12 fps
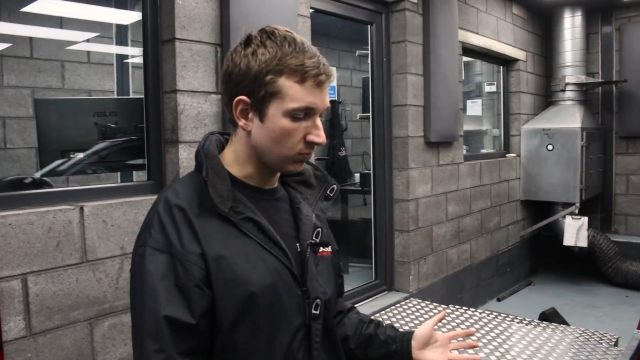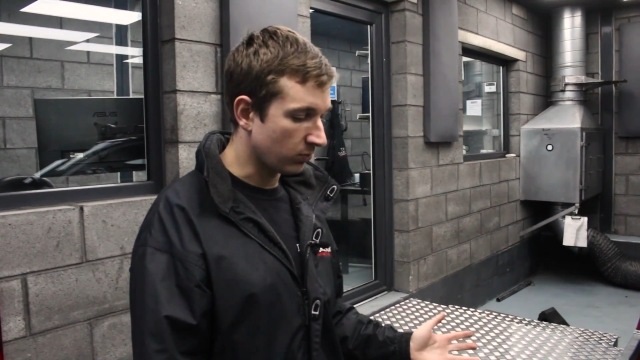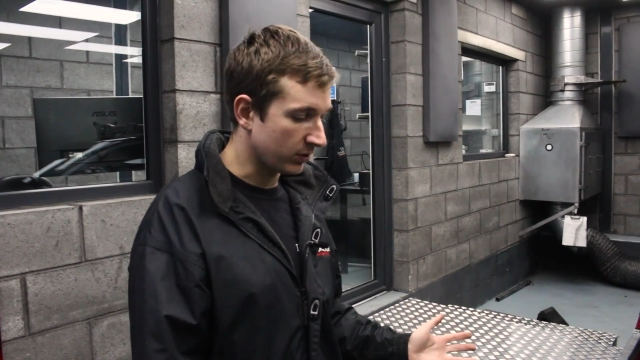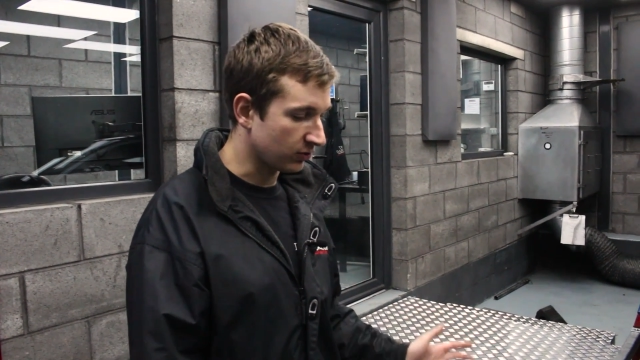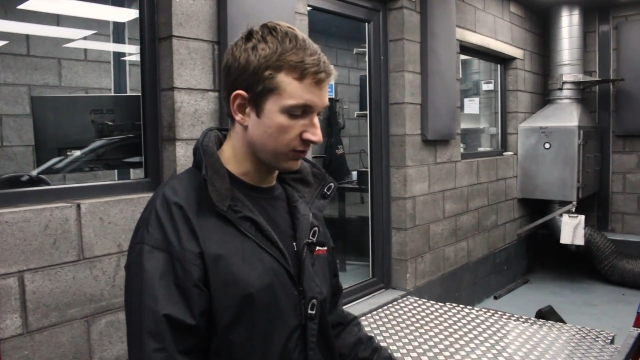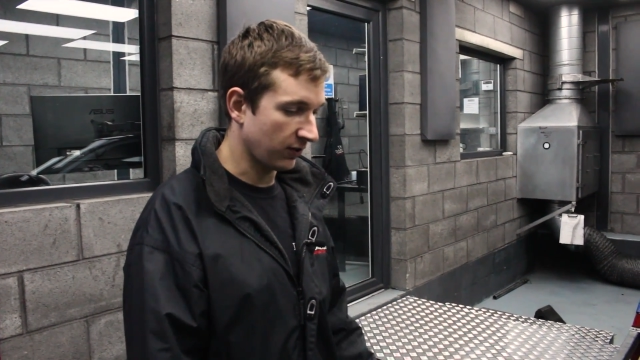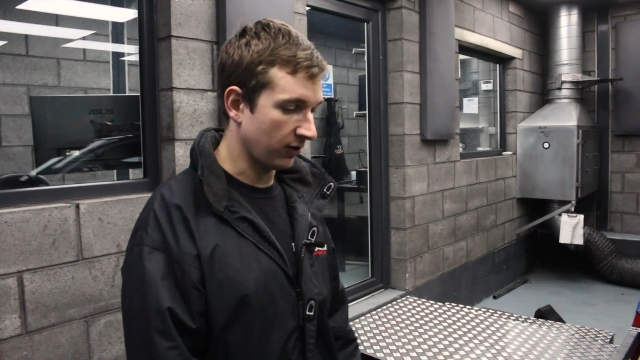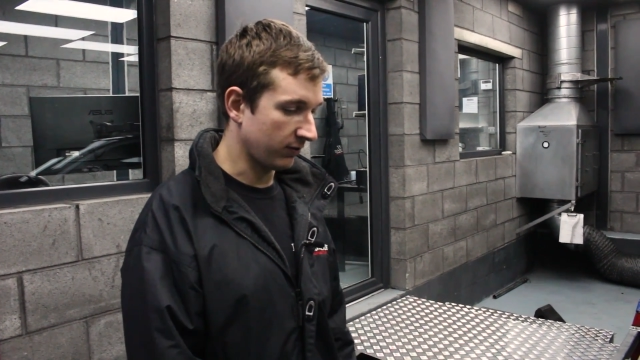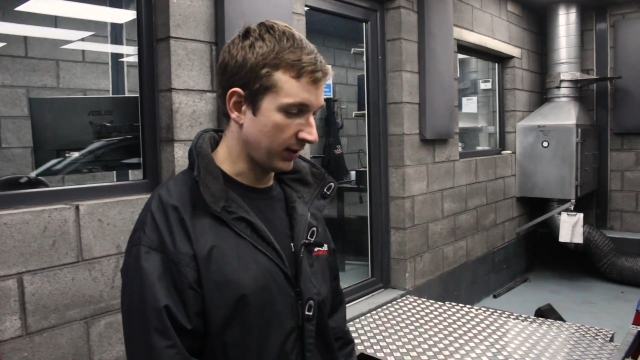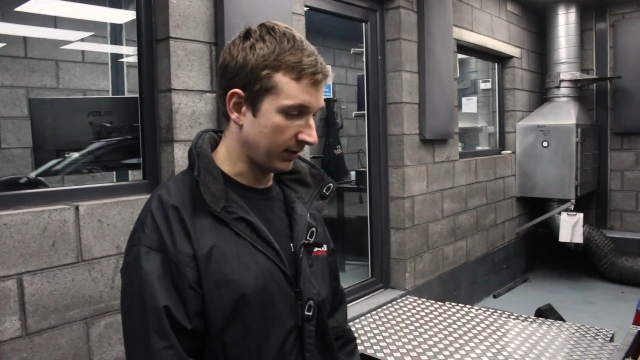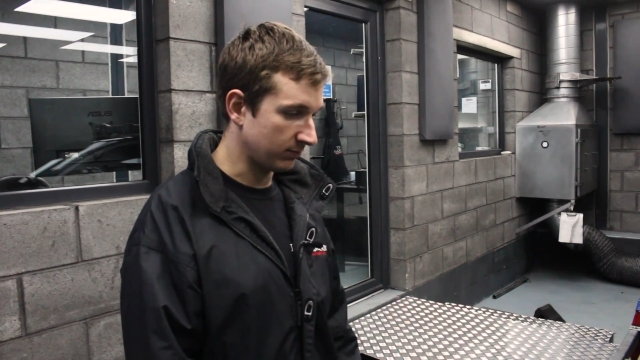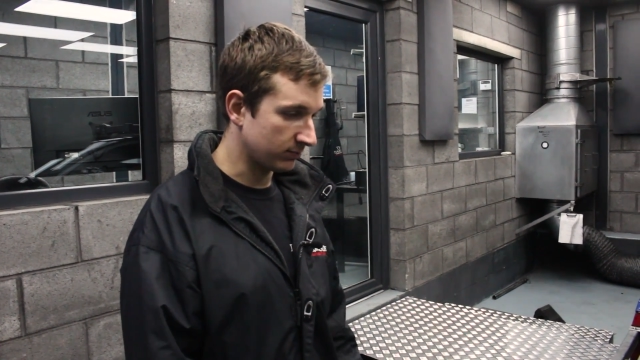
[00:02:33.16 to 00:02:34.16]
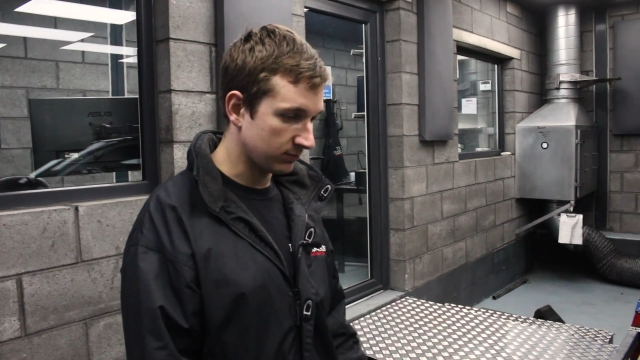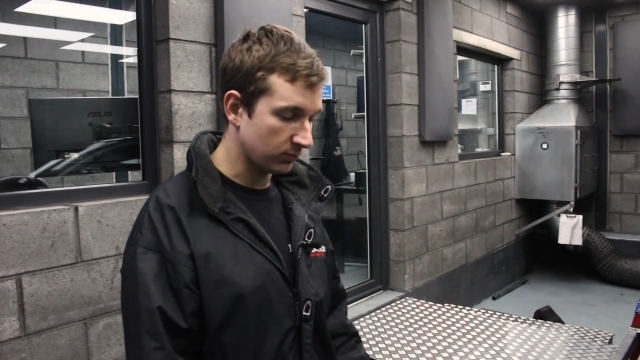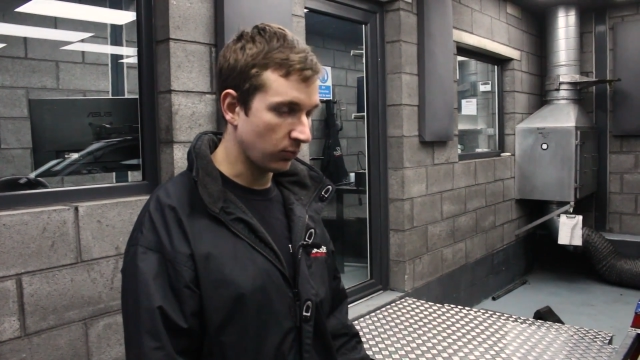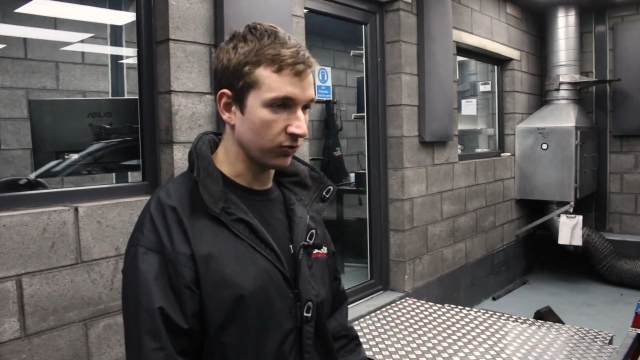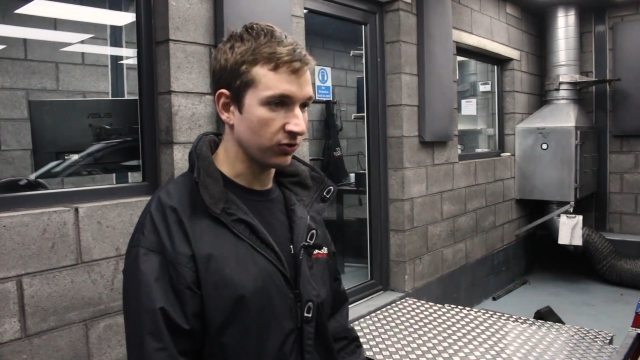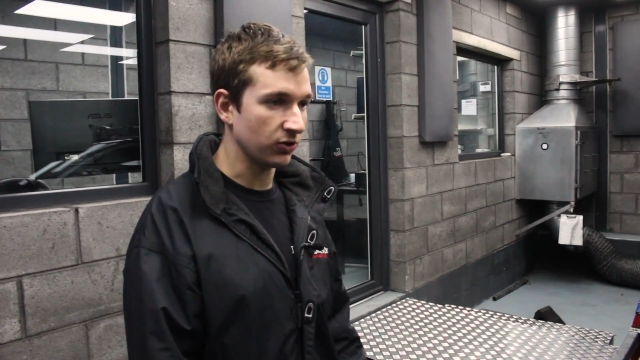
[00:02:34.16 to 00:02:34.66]
we just thought, right,
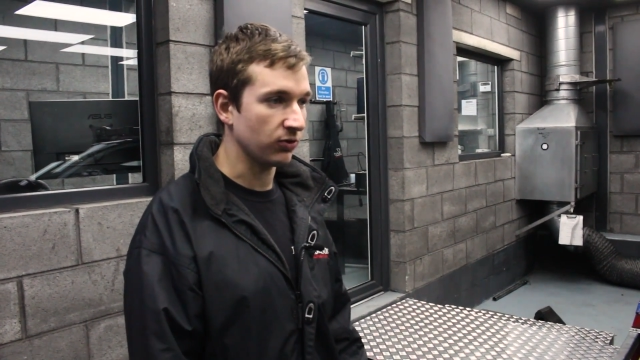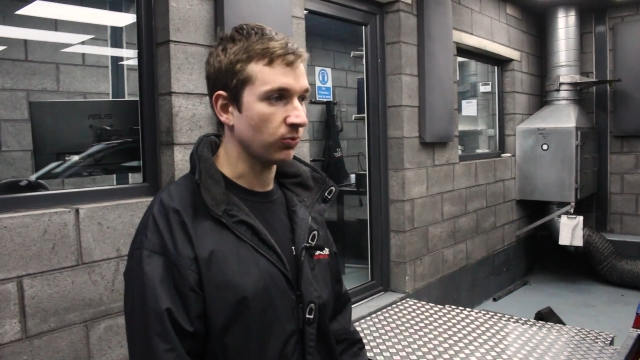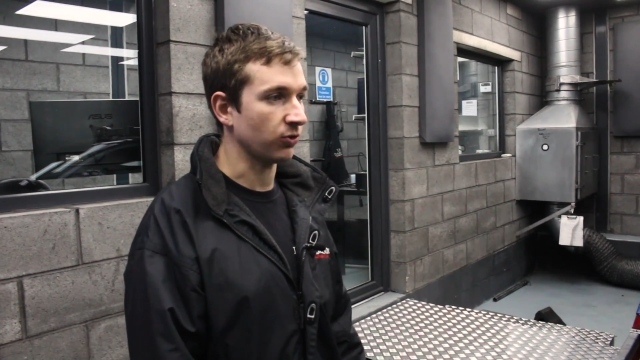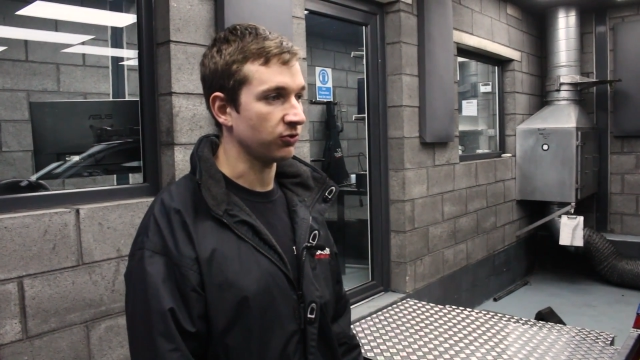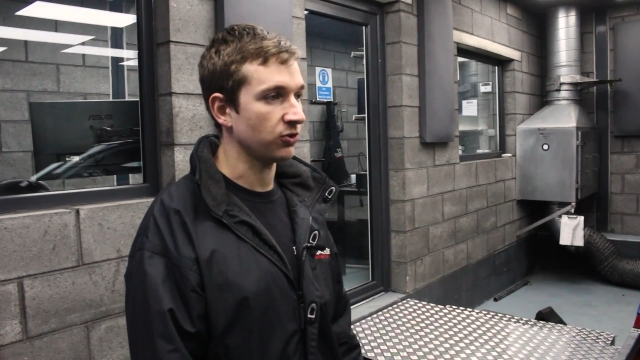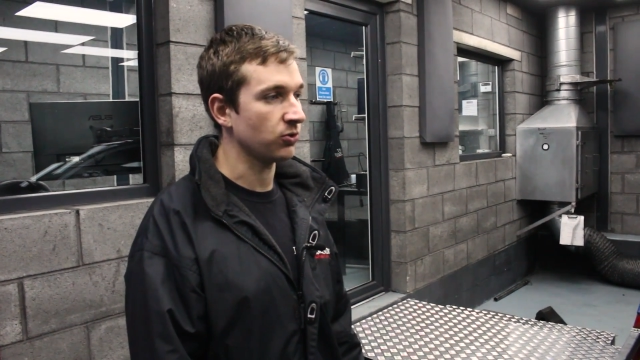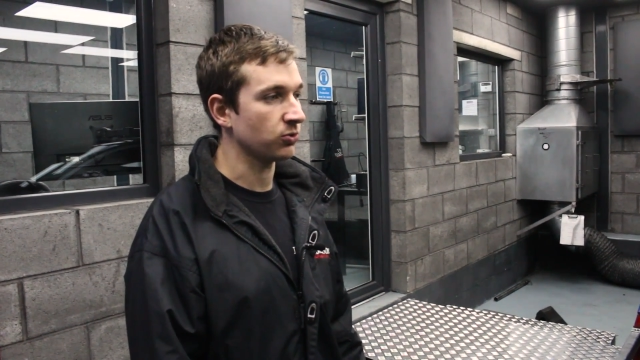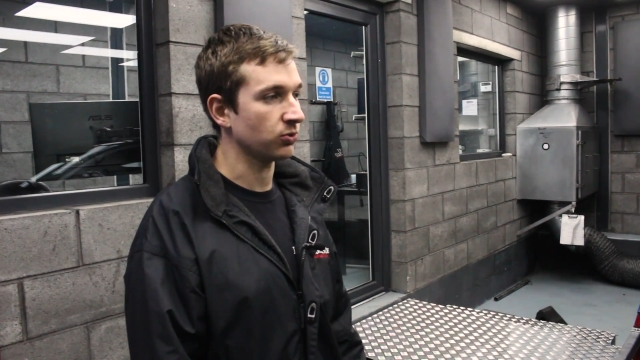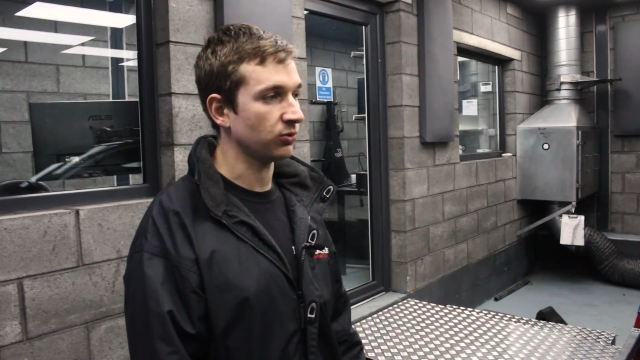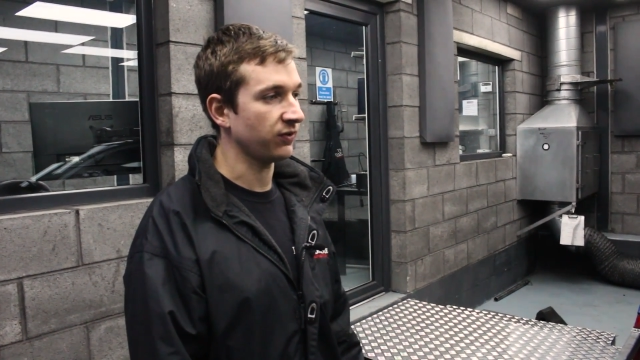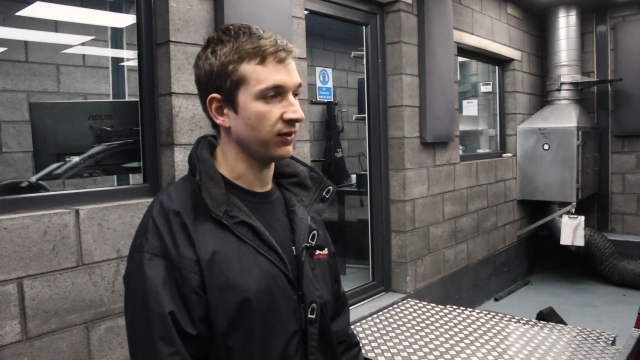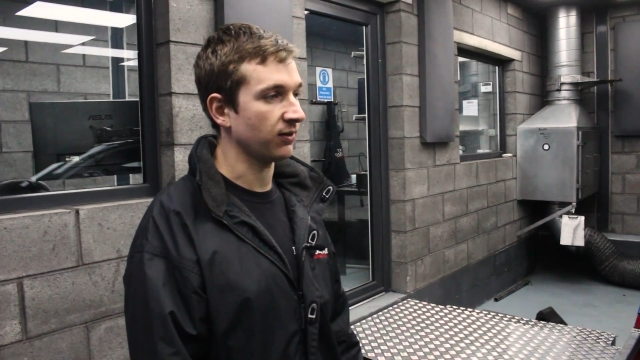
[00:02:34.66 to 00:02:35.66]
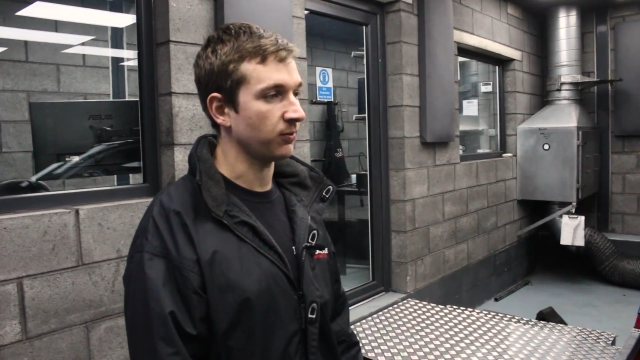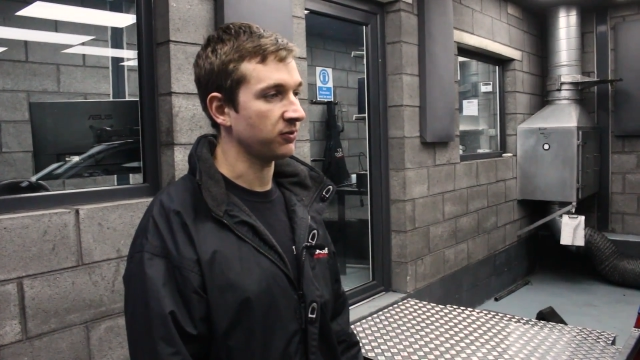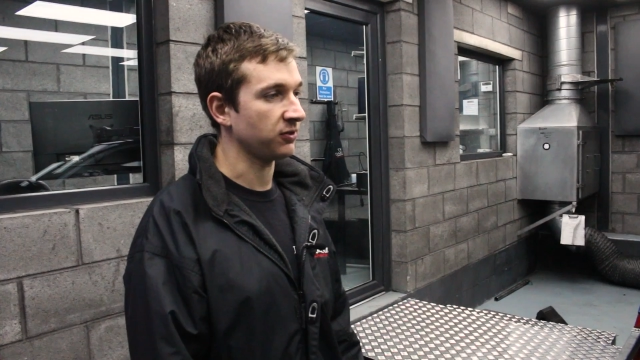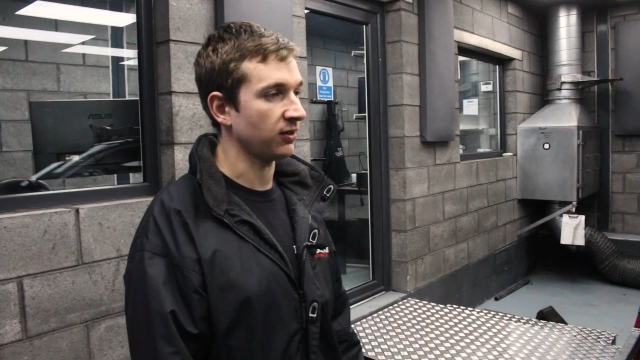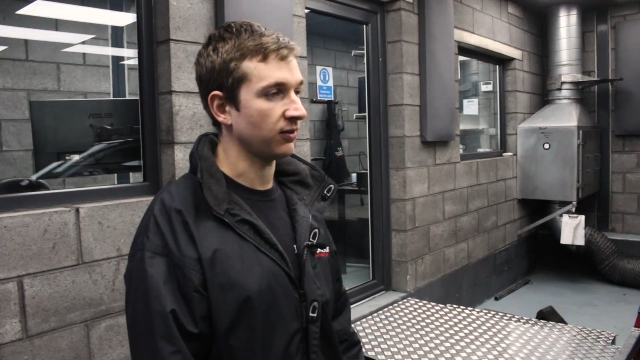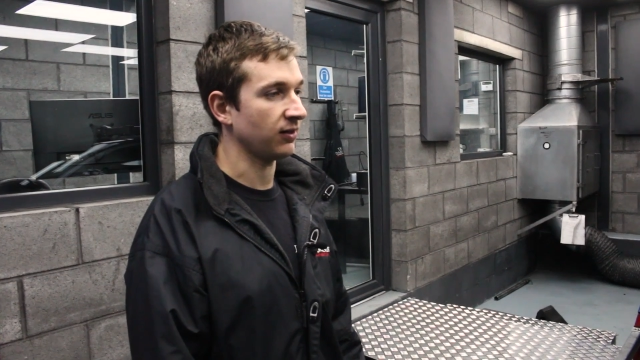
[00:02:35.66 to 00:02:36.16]
what's the usual thing that we
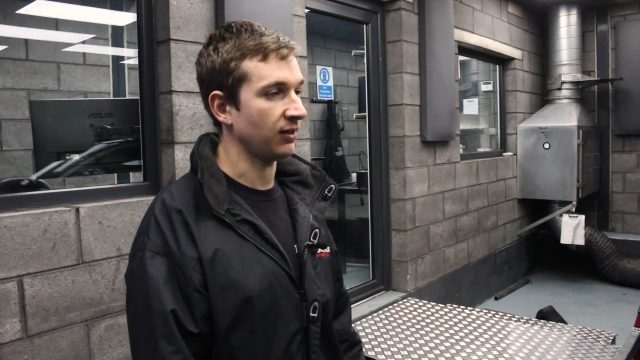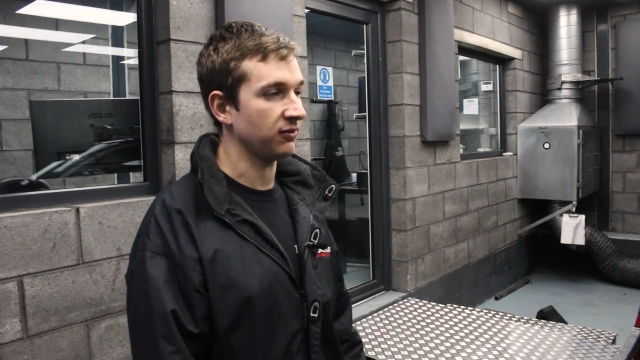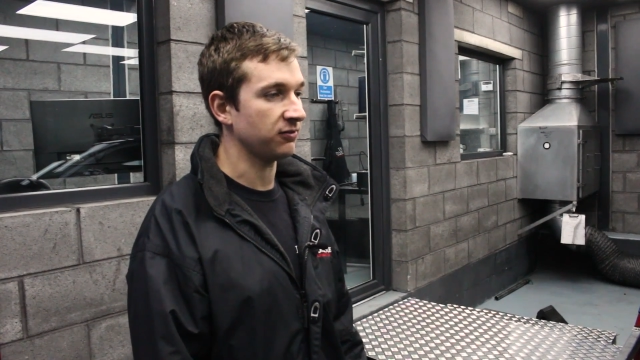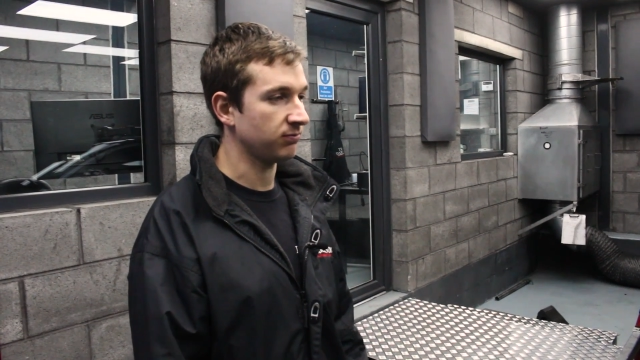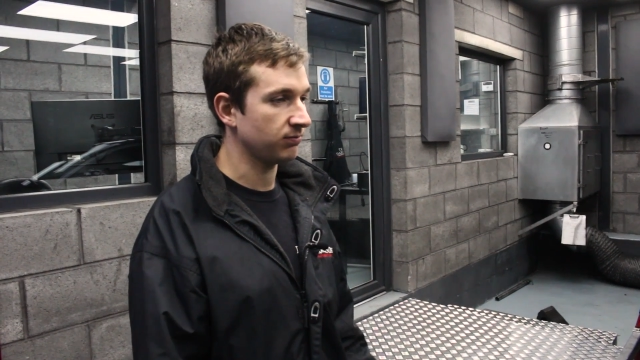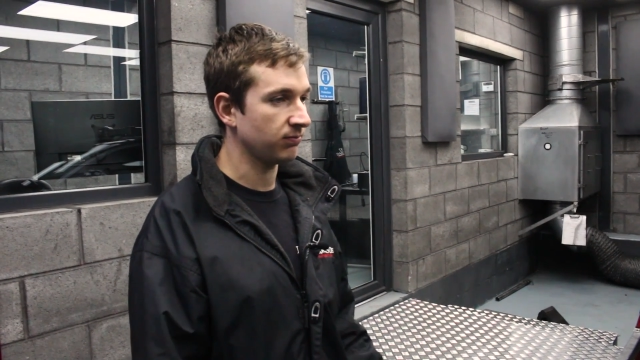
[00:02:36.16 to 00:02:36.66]
see on these?